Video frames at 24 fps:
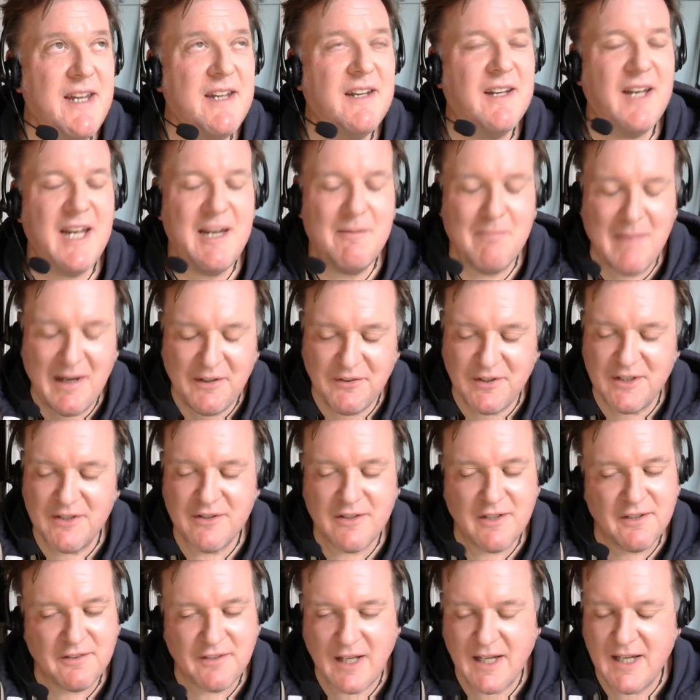key message to
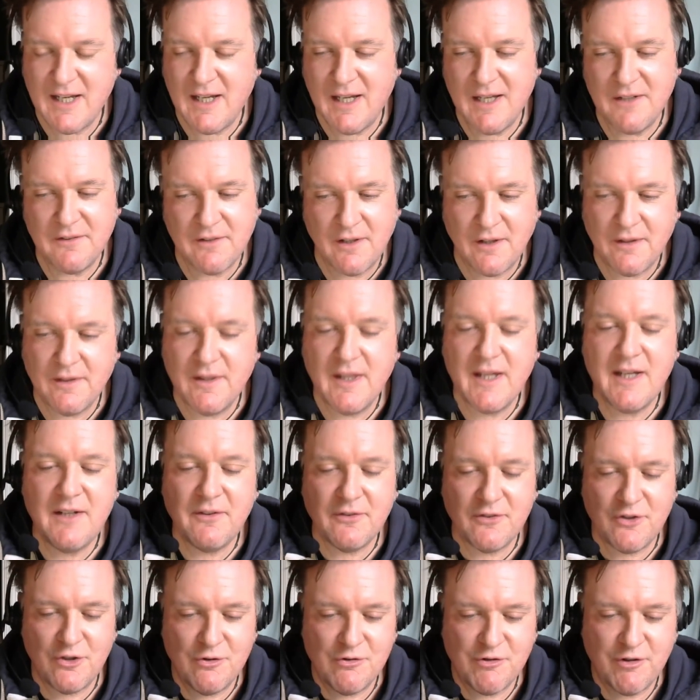say is that these
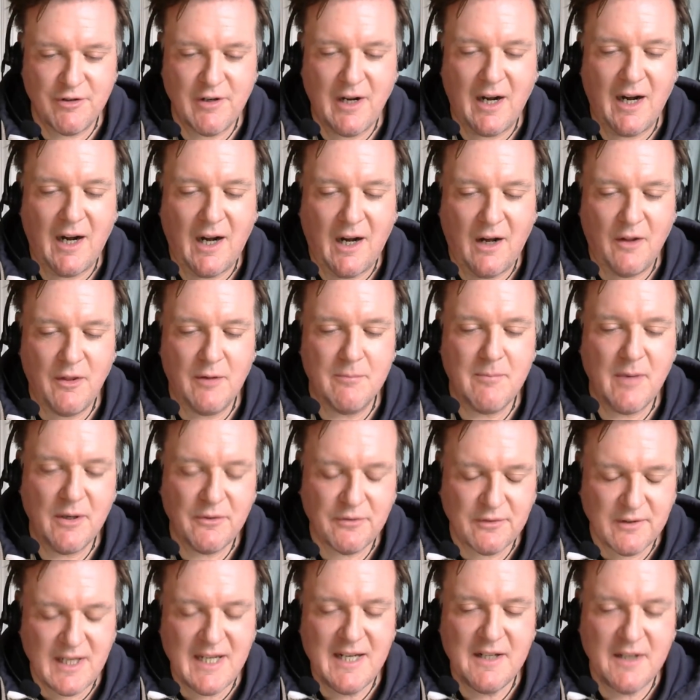children are the most
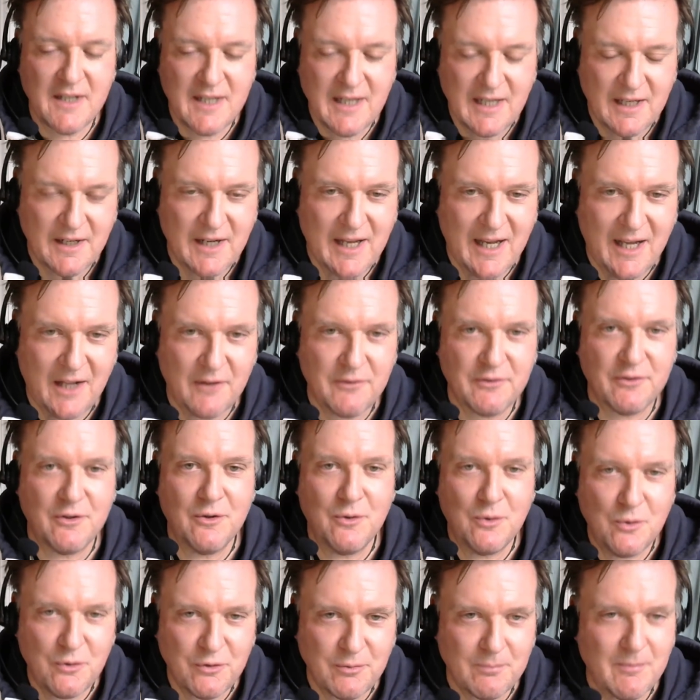needy in our
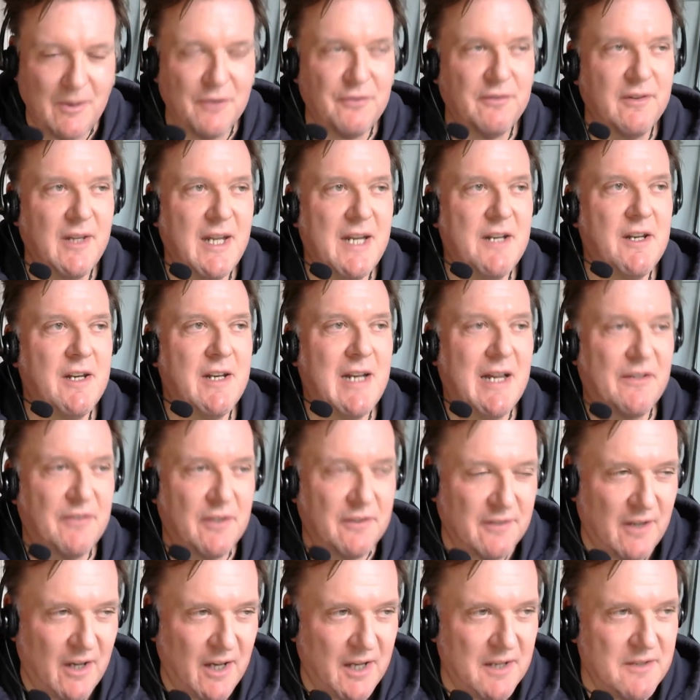schools, most needy in our
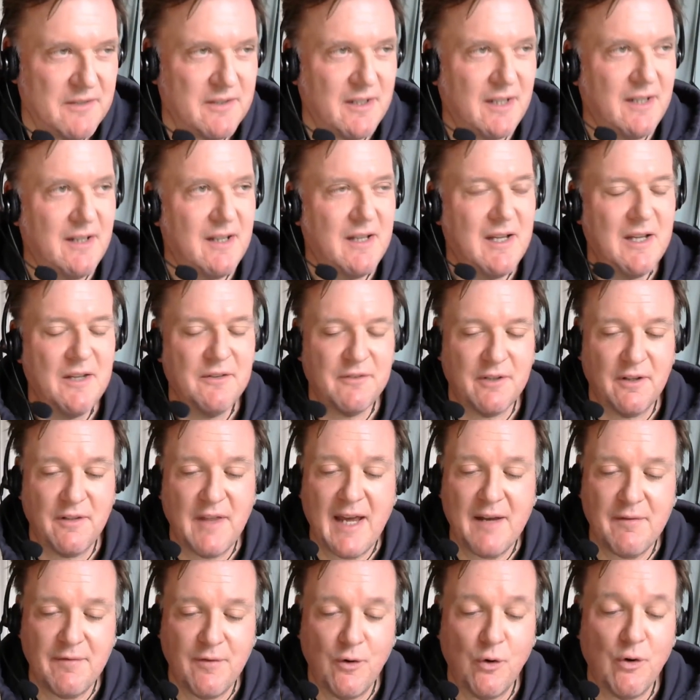society. So
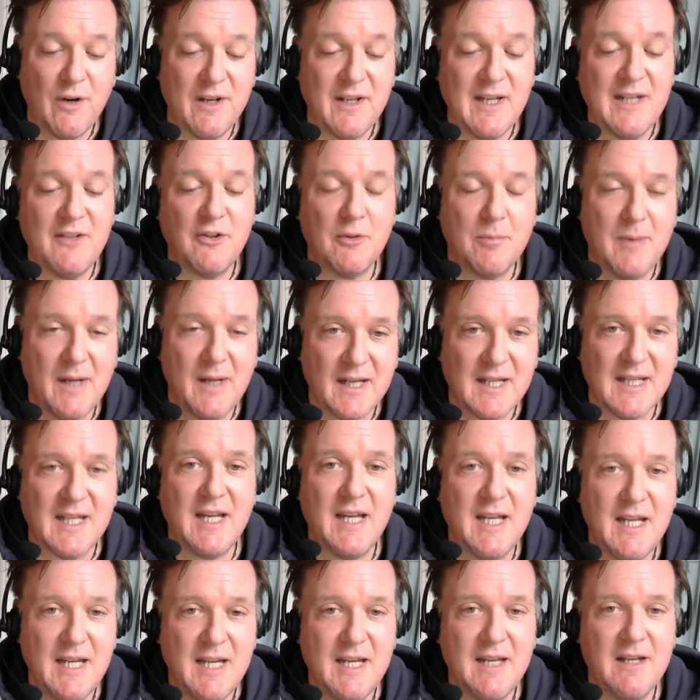therefore, it needs to be a
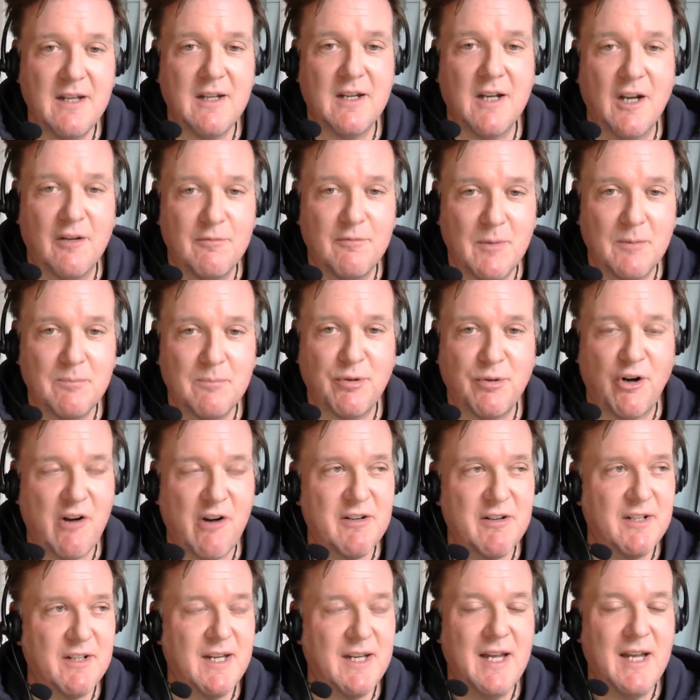key government
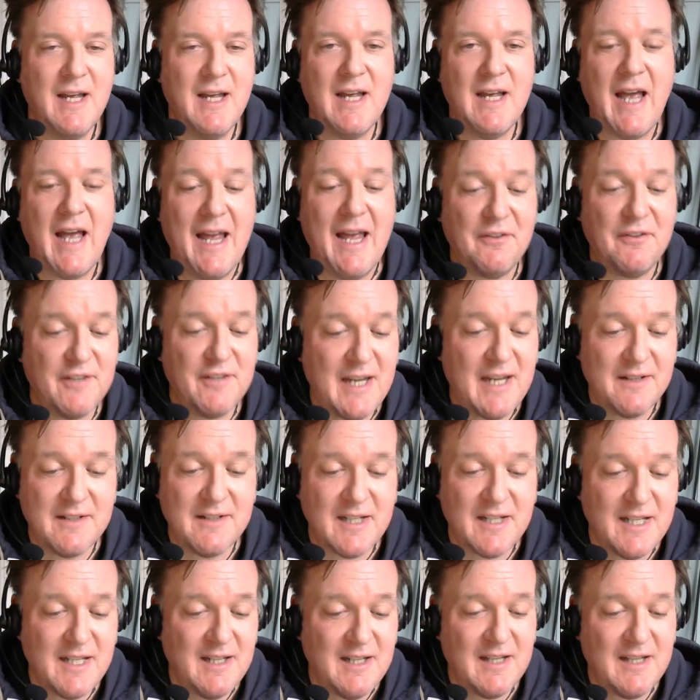priority. SEND
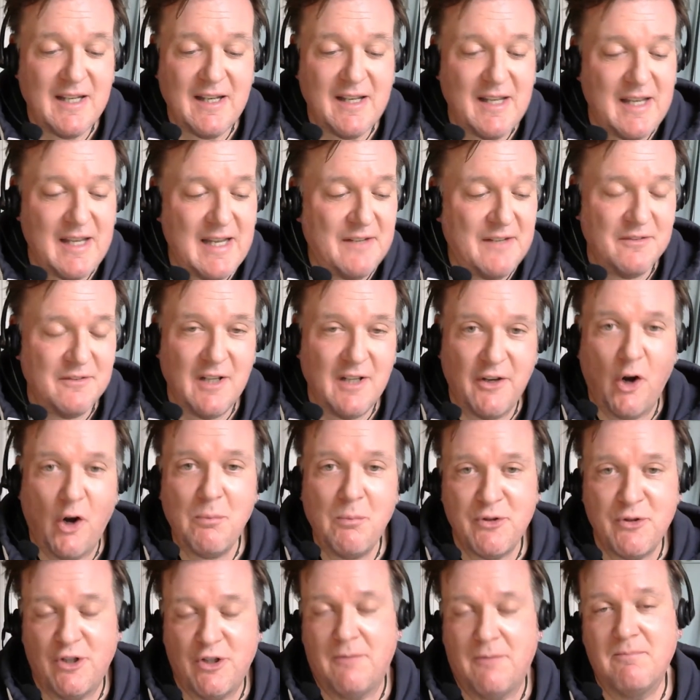isn't an
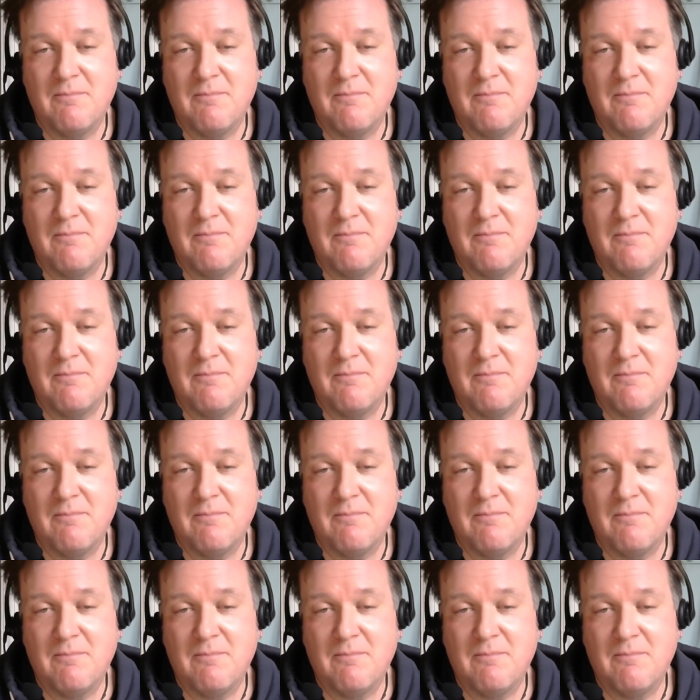option,